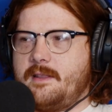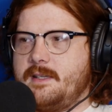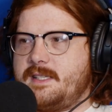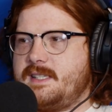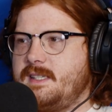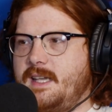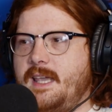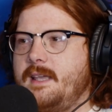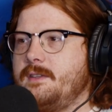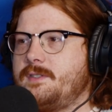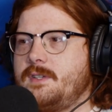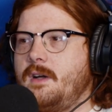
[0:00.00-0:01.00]
the
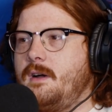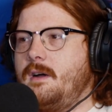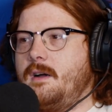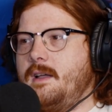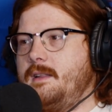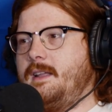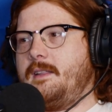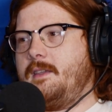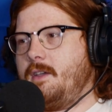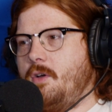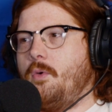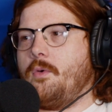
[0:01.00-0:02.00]
singing saw and like the
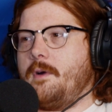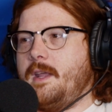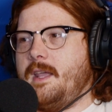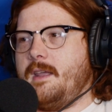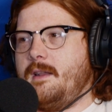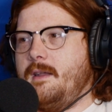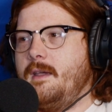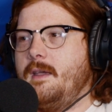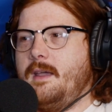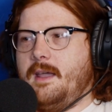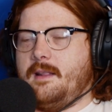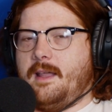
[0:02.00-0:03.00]
accordion
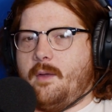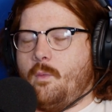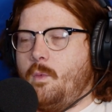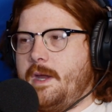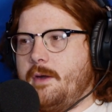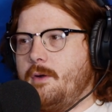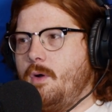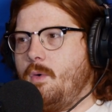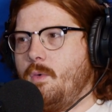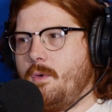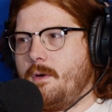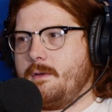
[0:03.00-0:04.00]
and like weird
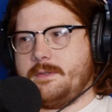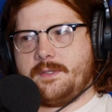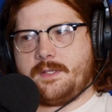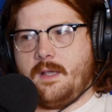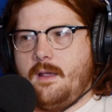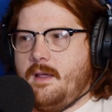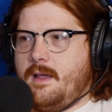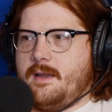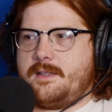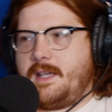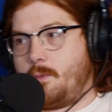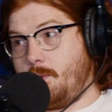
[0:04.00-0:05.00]
horns, and
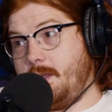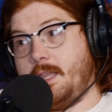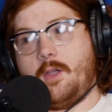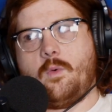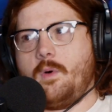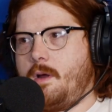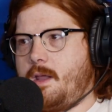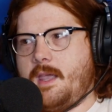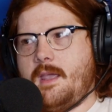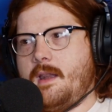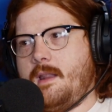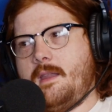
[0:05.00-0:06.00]
it's like really quirky,
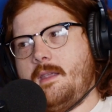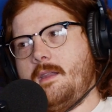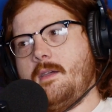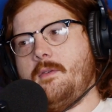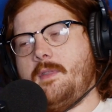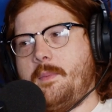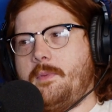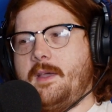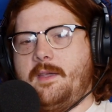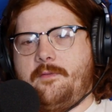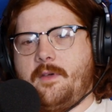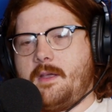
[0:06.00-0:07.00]
and they
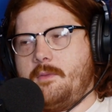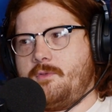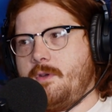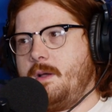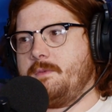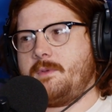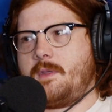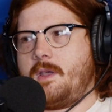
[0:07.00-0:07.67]
play fucking drums with